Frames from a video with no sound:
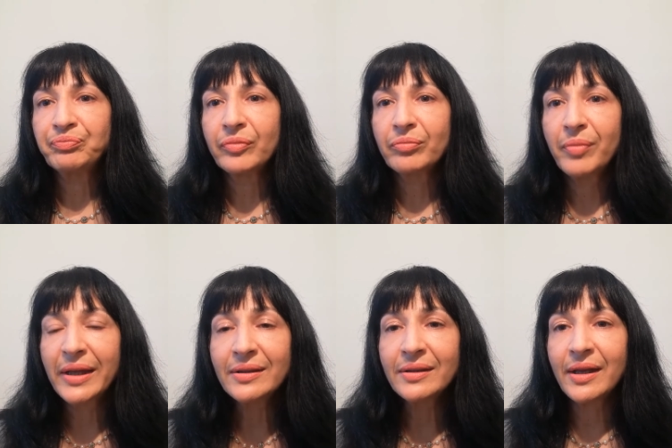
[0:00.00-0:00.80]

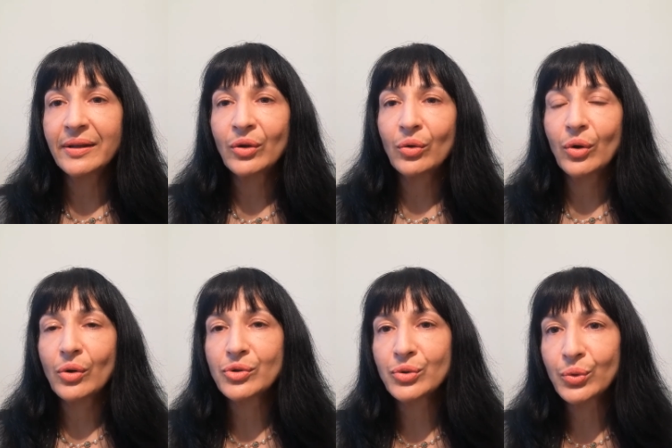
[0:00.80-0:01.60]
meditate on
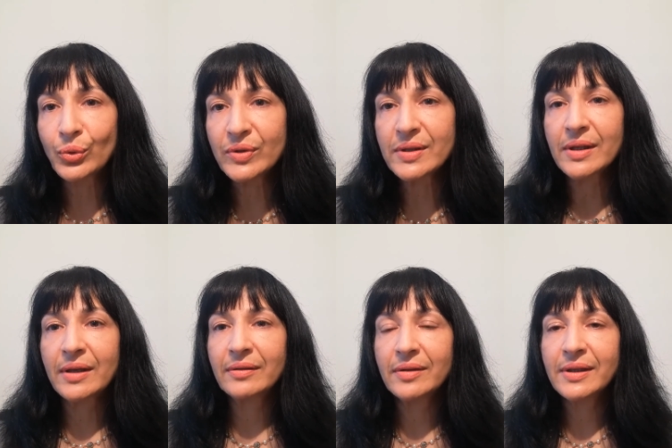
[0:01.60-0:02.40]
God's truths
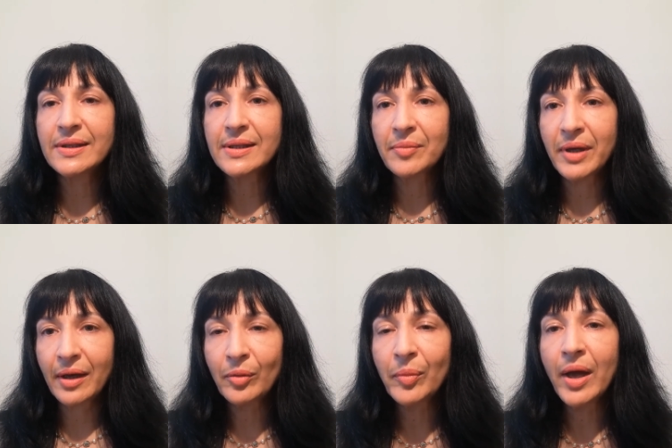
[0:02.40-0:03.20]
and need some
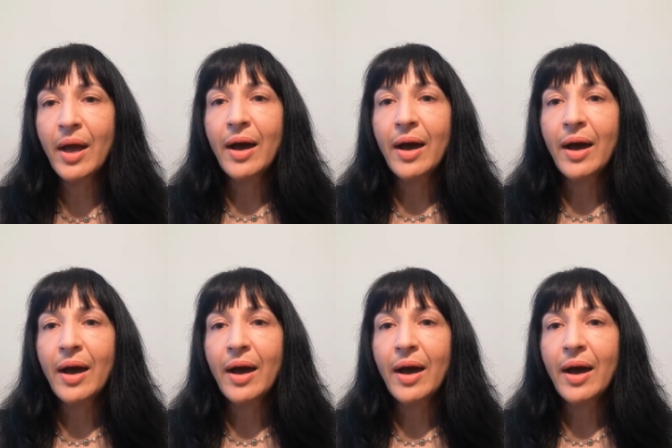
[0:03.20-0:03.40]
help,